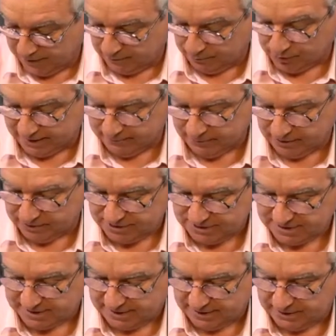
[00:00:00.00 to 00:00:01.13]
primos
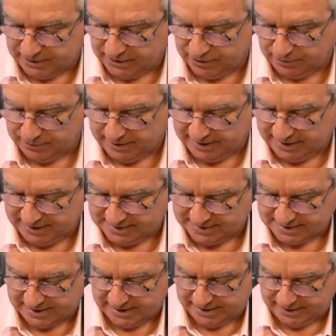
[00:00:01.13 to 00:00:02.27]
uh, who is
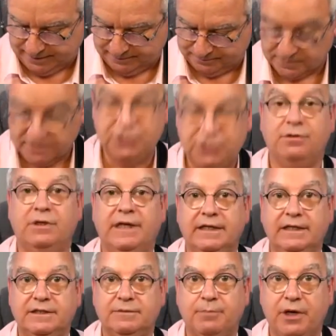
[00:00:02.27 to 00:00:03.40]
um,
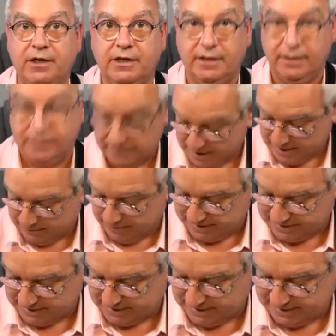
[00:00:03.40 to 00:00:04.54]
juliana's partner
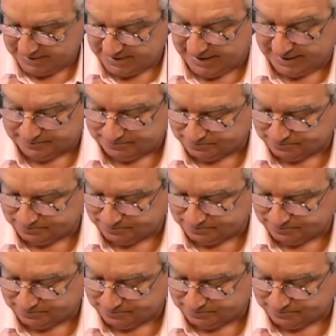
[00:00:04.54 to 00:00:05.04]
basically said